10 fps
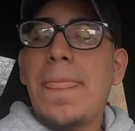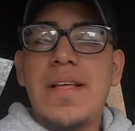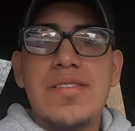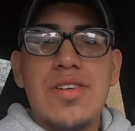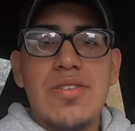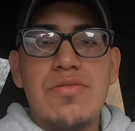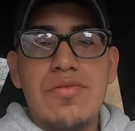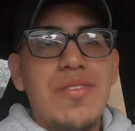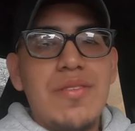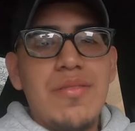So
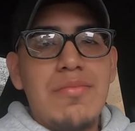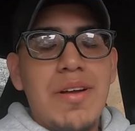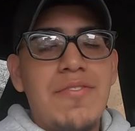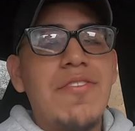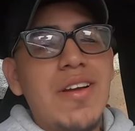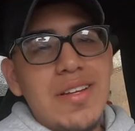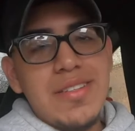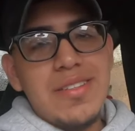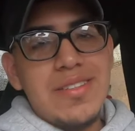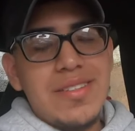my
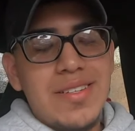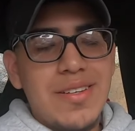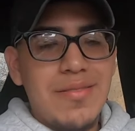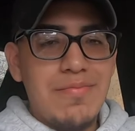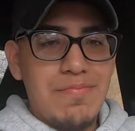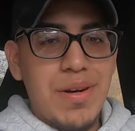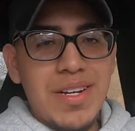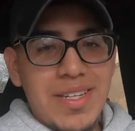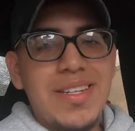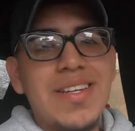friend's
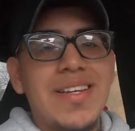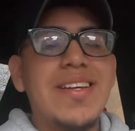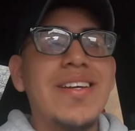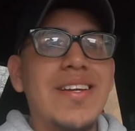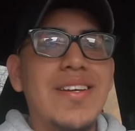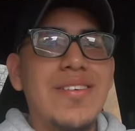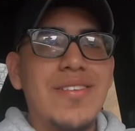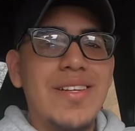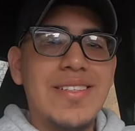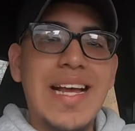buddy
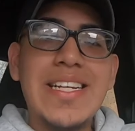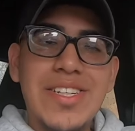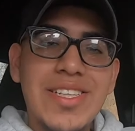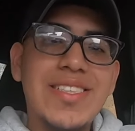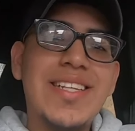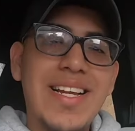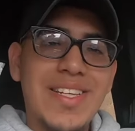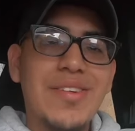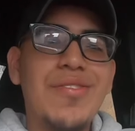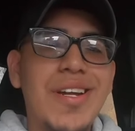is actually selling
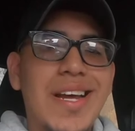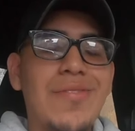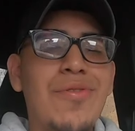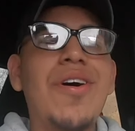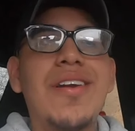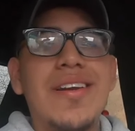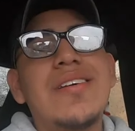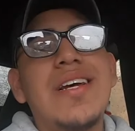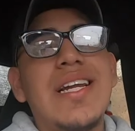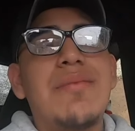the one I want,
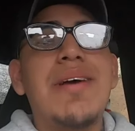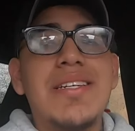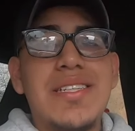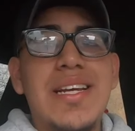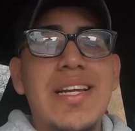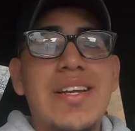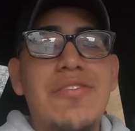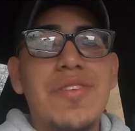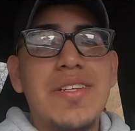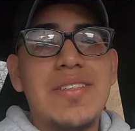and I'm actually heading
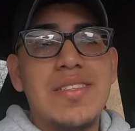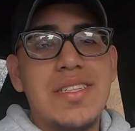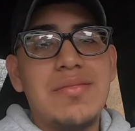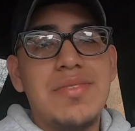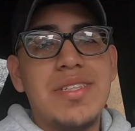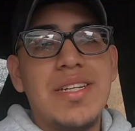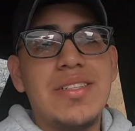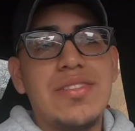over there to see him today.